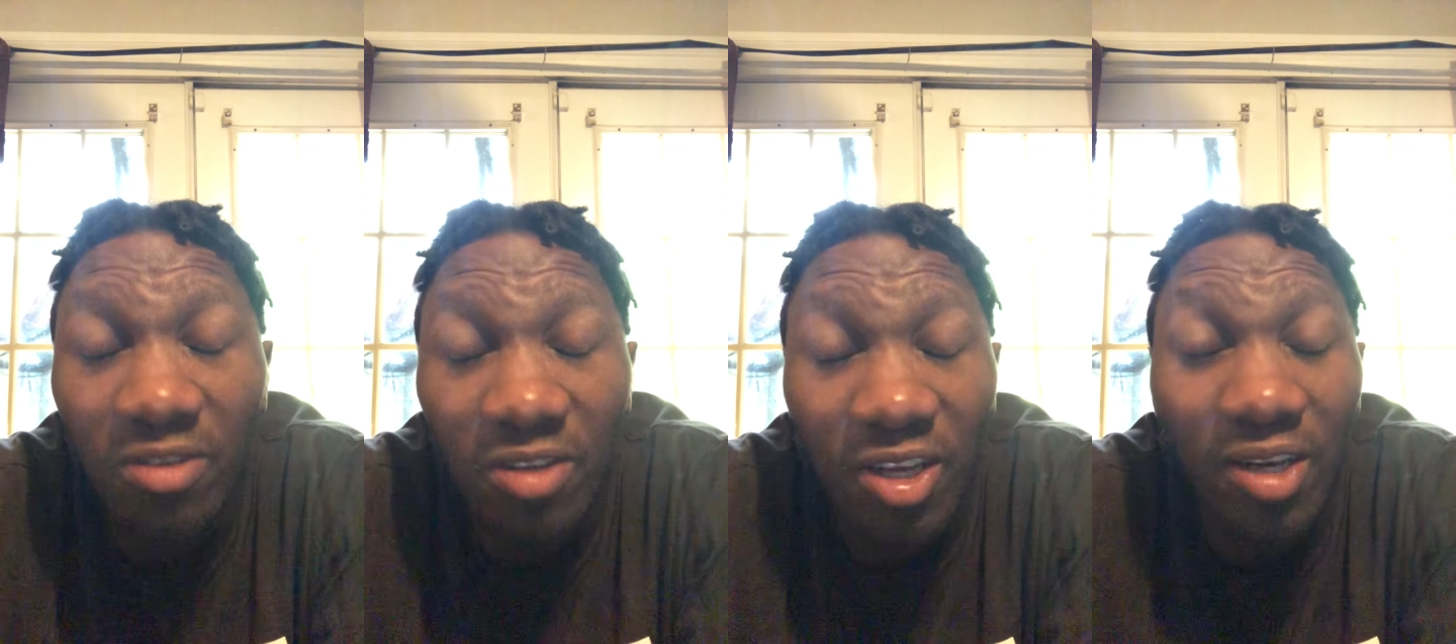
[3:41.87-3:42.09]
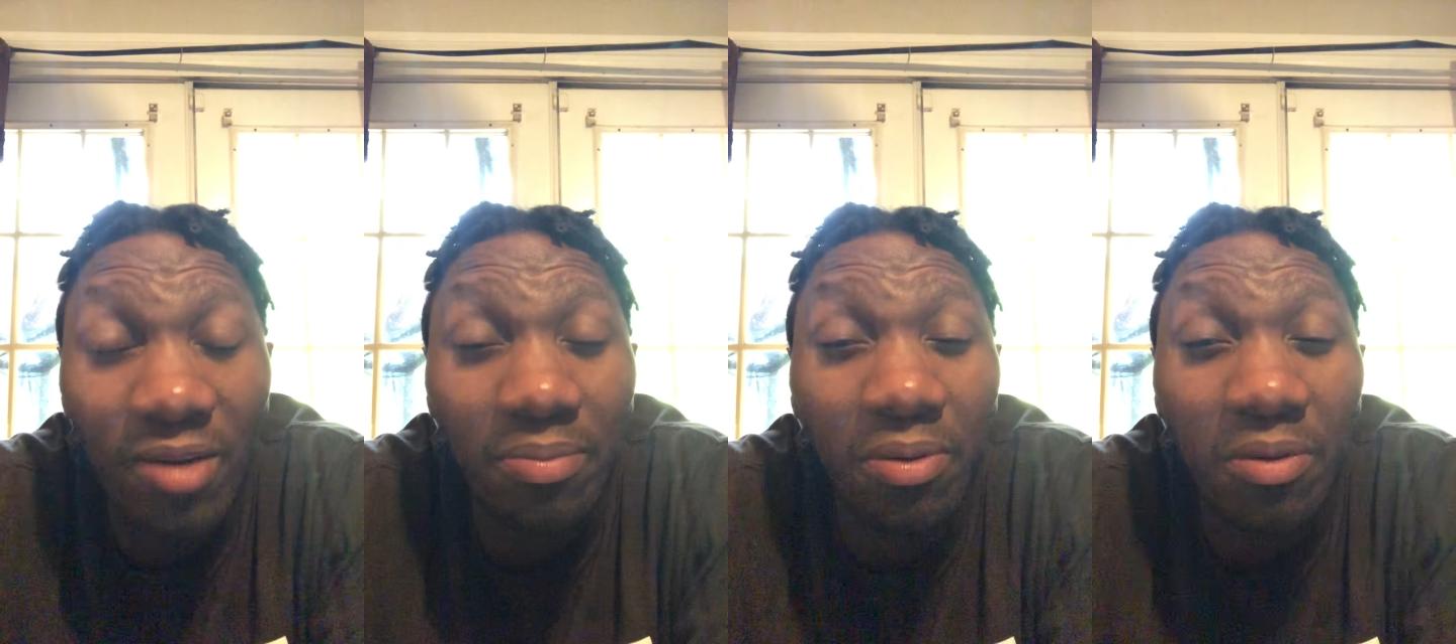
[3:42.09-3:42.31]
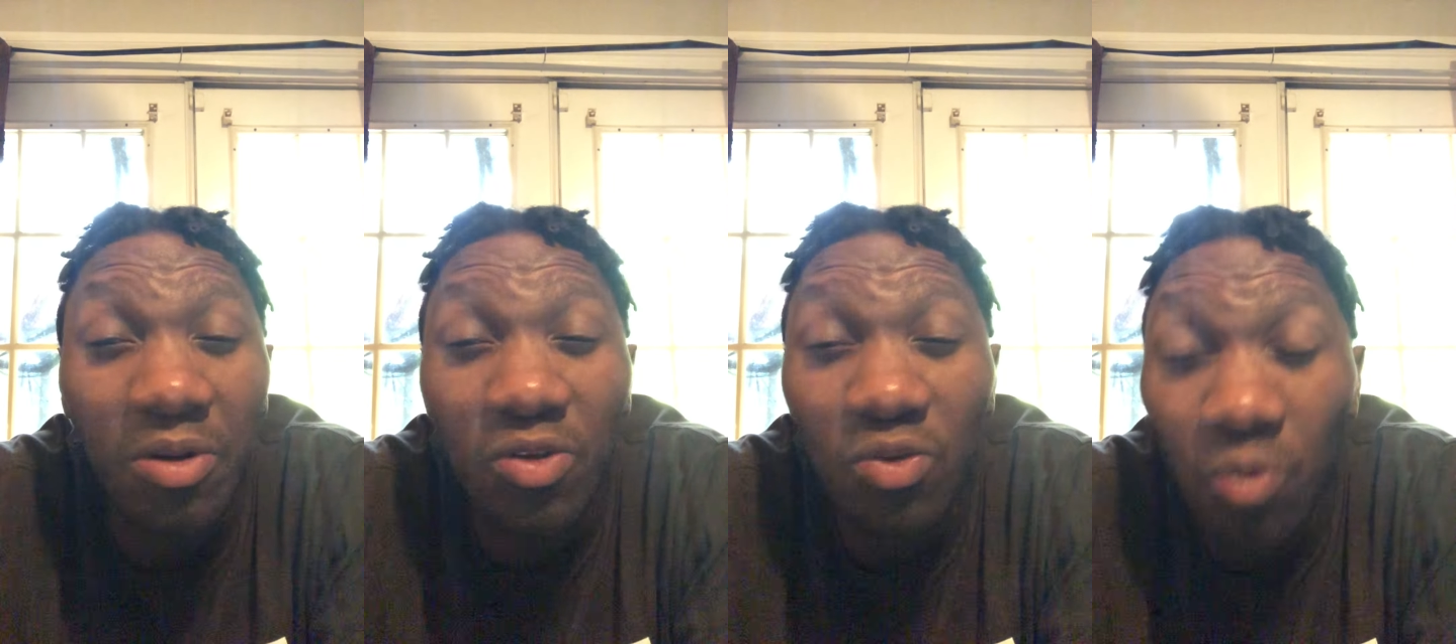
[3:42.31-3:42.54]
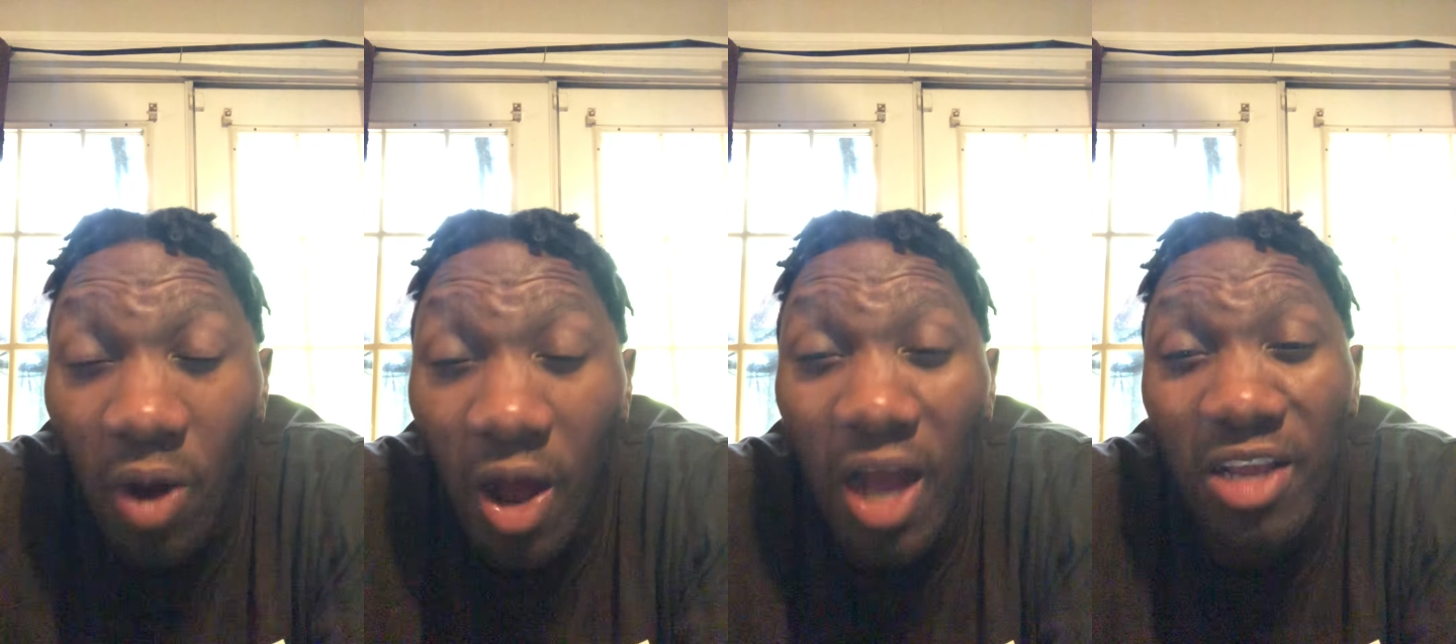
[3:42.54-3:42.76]
tell the
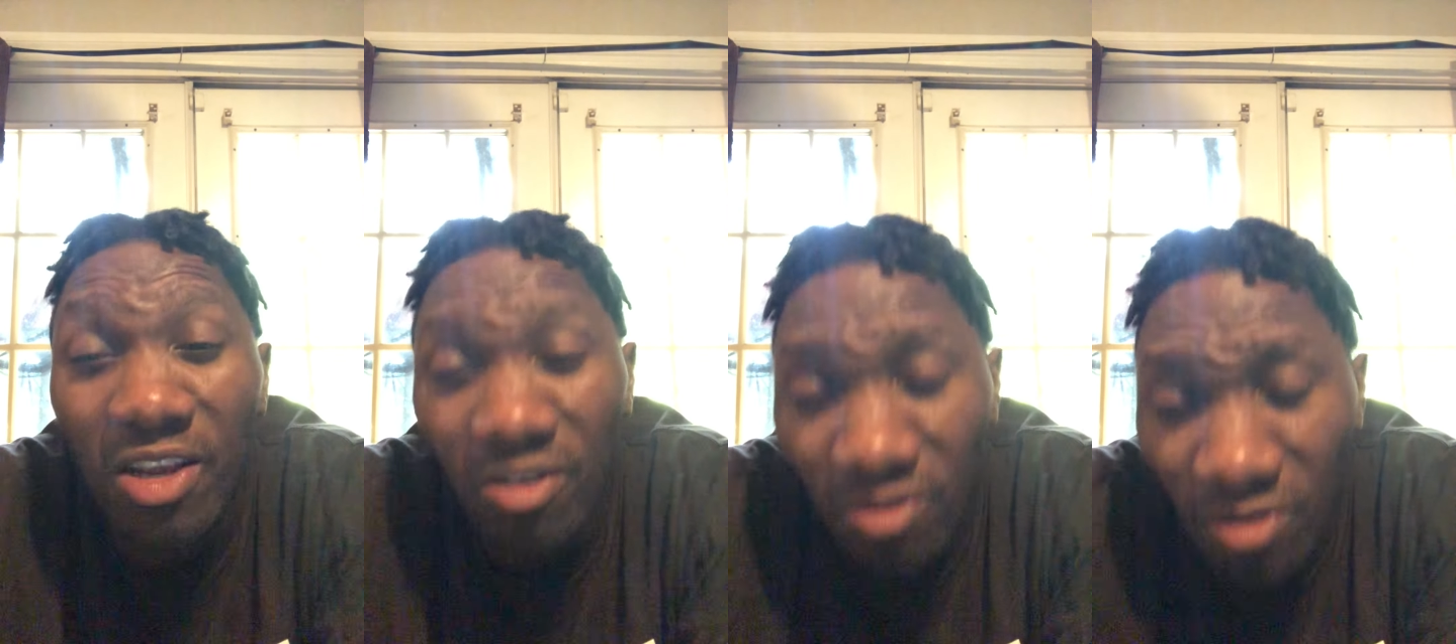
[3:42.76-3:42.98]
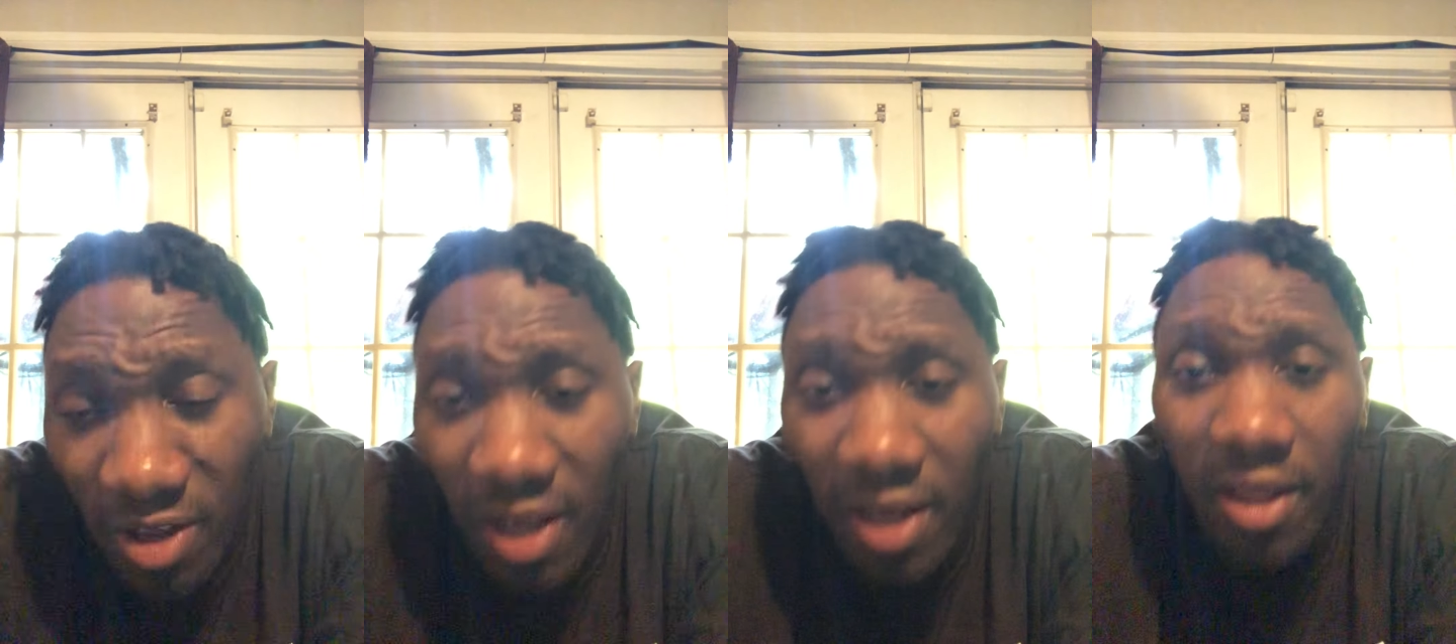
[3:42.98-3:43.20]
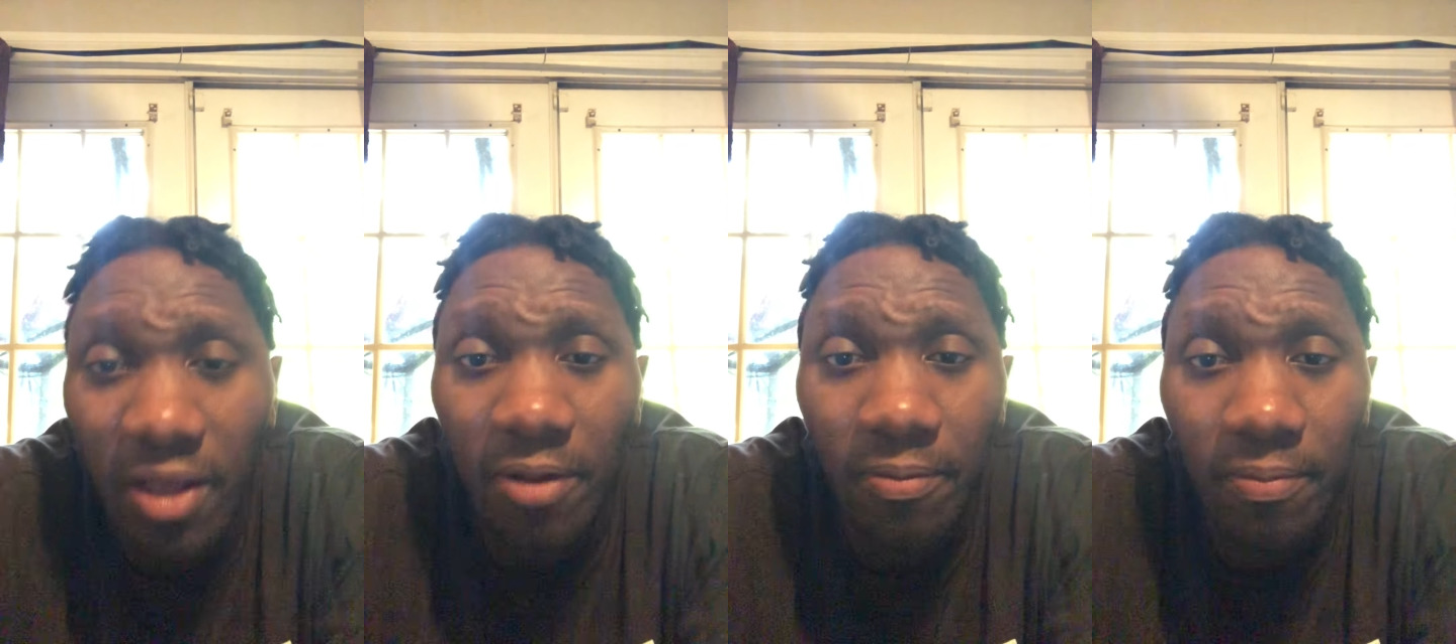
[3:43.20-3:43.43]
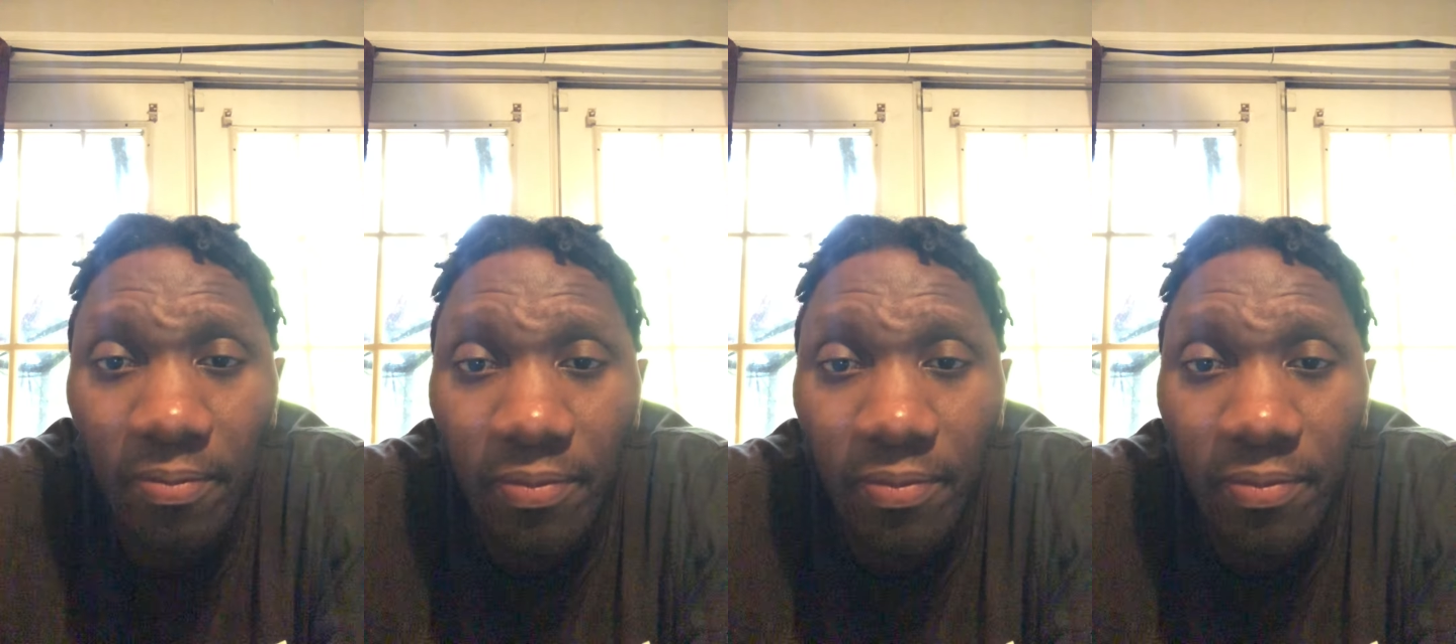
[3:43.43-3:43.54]
police why you did it.